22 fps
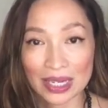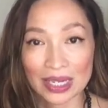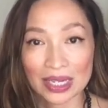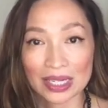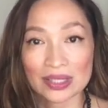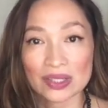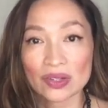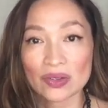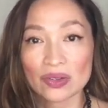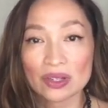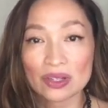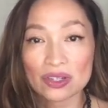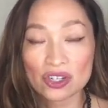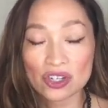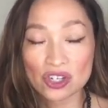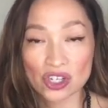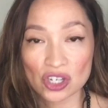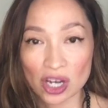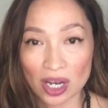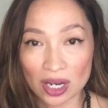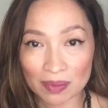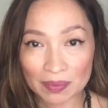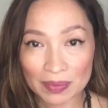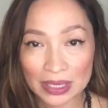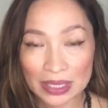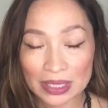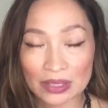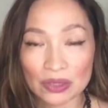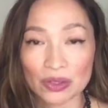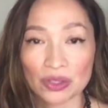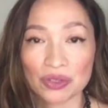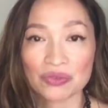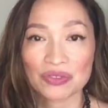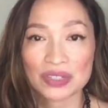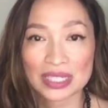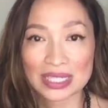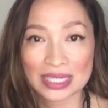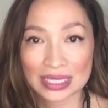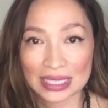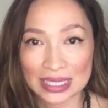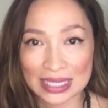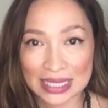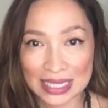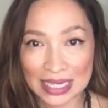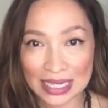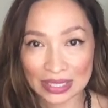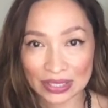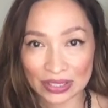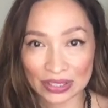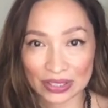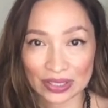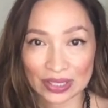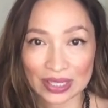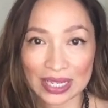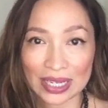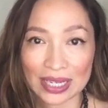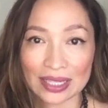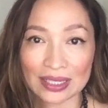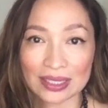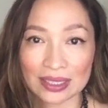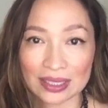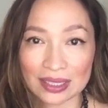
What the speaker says: And so the shaman or facilitator that